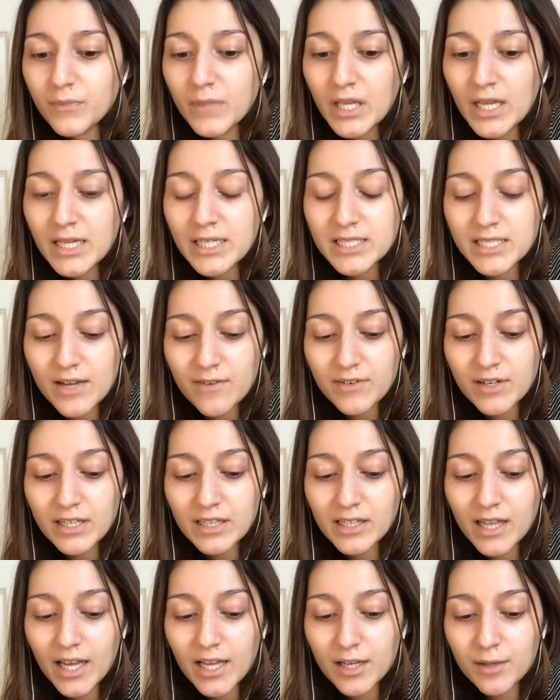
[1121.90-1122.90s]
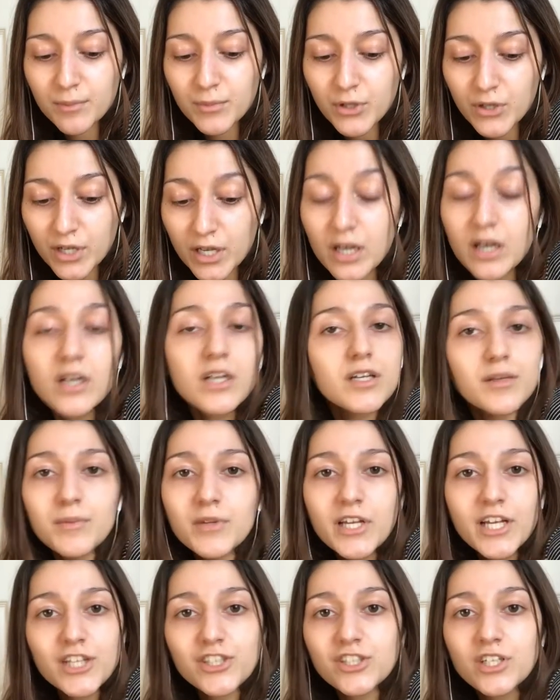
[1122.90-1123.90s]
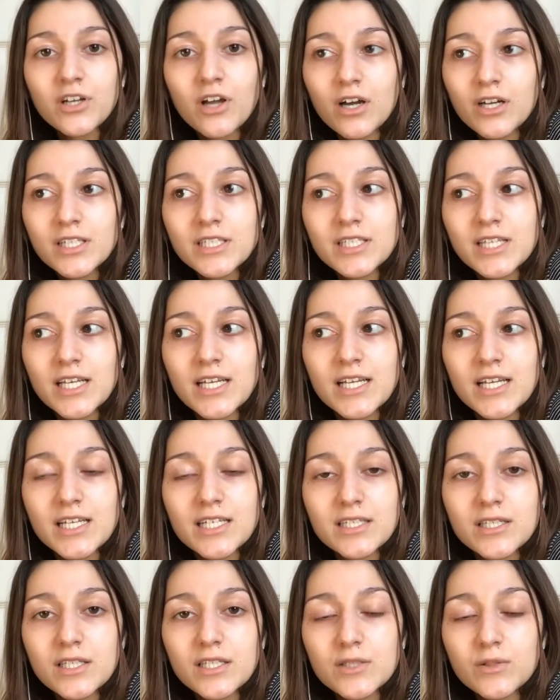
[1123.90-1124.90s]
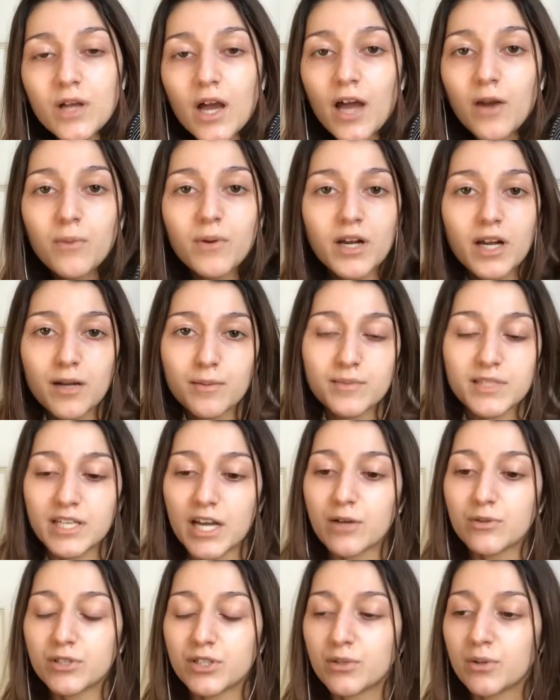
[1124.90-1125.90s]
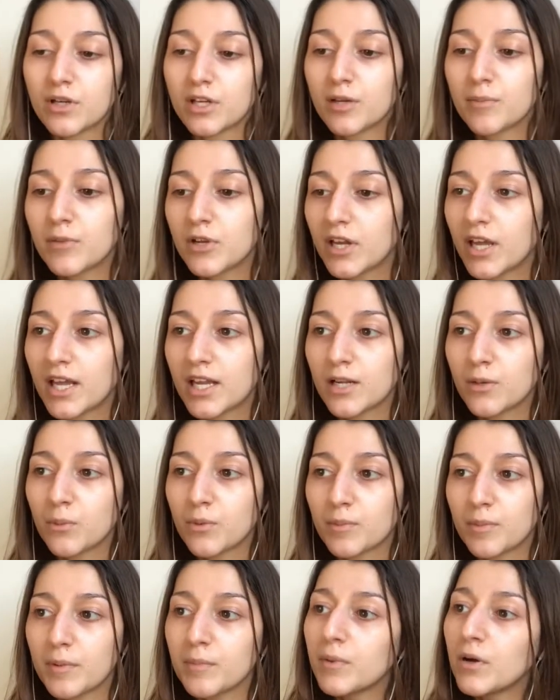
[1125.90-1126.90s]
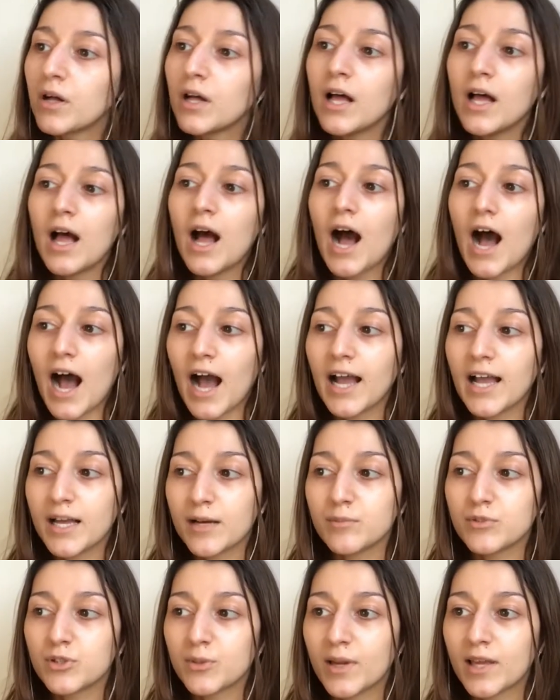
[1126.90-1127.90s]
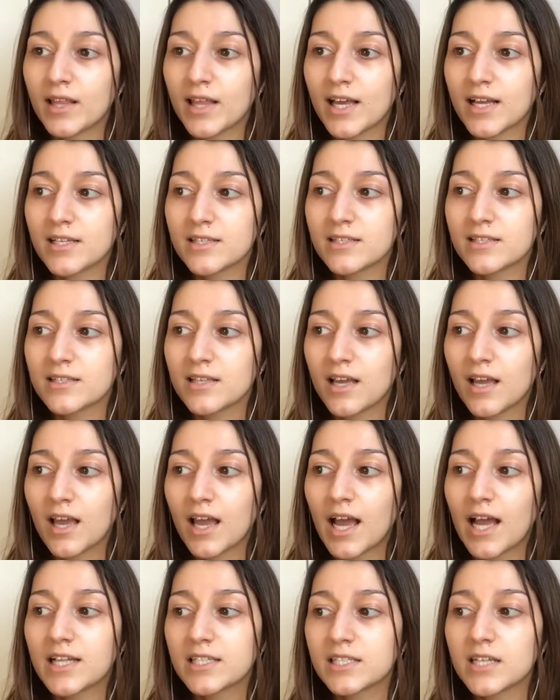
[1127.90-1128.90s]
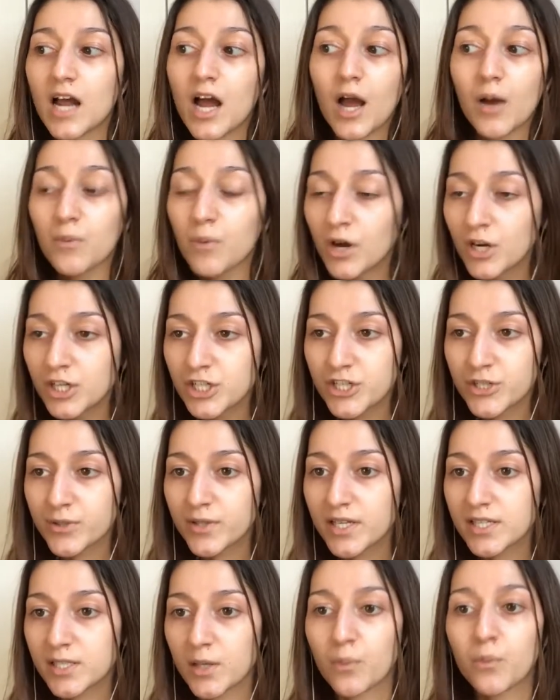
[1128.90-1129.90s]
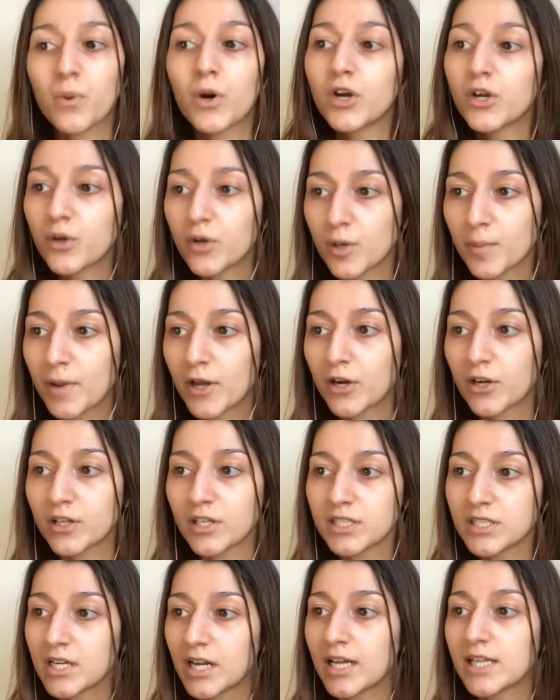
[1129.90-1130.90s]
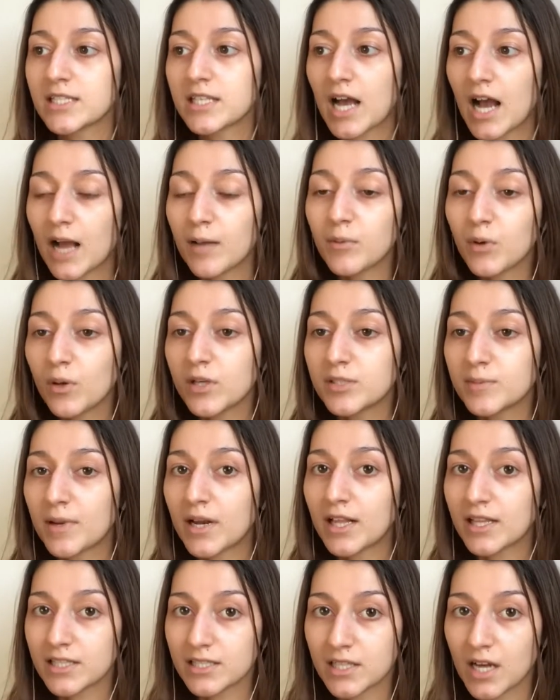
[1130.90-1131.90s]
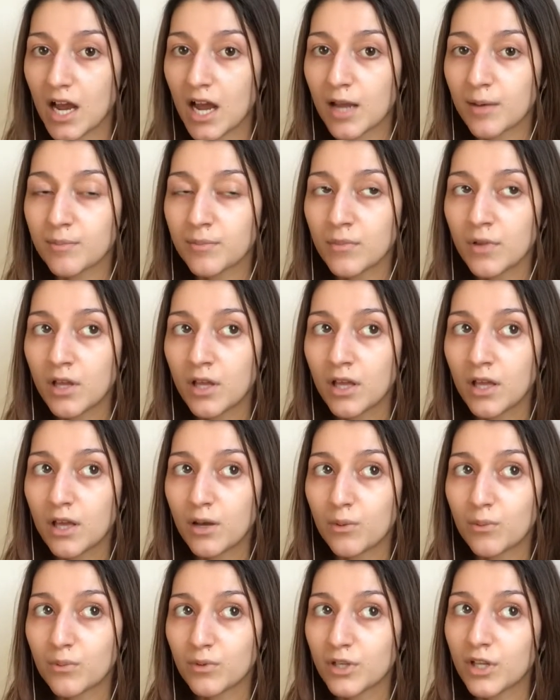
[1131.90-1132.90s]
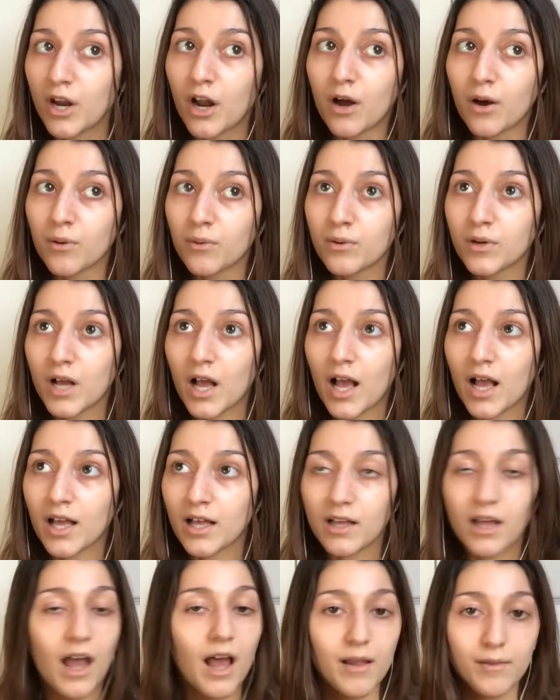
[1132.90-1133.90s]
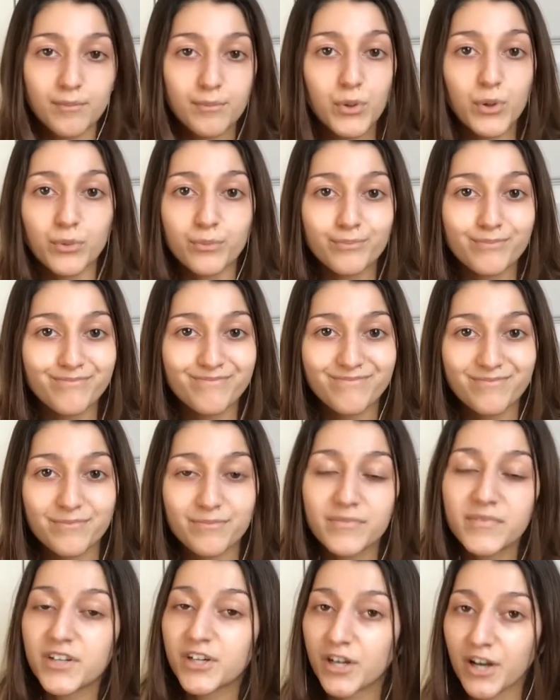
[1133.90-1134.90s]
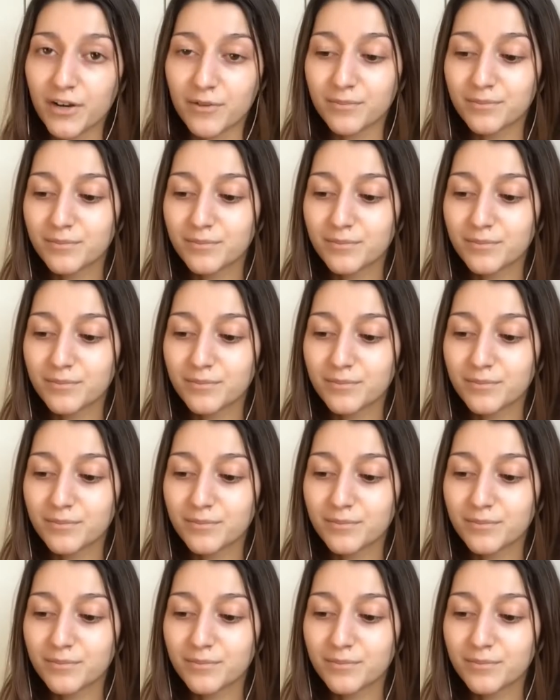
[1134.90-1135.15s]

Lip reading: and definitely like communication honestly is kind of what it comes down to, and communicating with people. I am doing this. It's not, I want to do this. I want to go to bed early tonight. It's, I'm going to bed at this time, and boom, there you go.